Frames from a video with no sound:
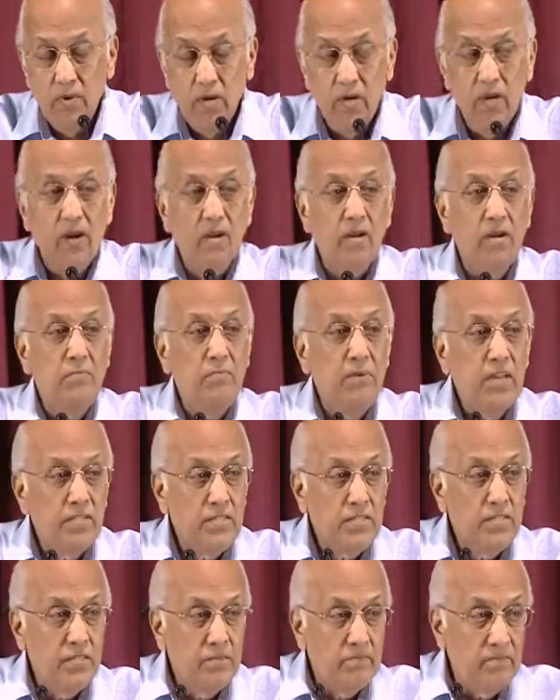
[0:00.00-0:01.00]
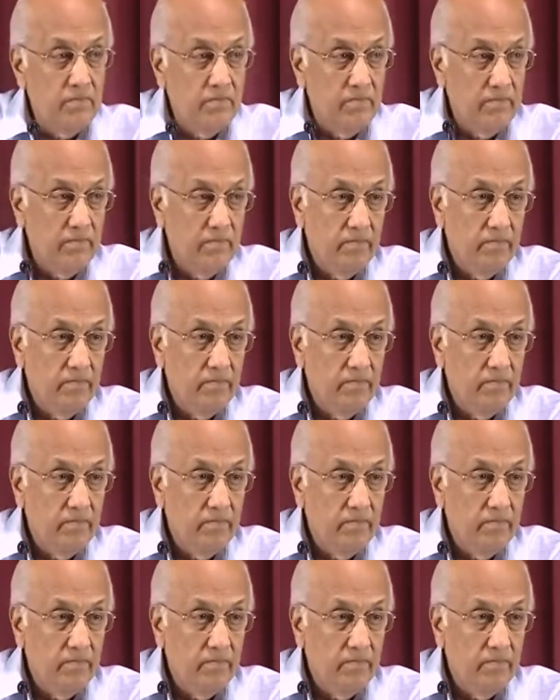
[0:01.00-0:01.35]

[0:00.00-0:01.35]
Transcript: when God had blessed him,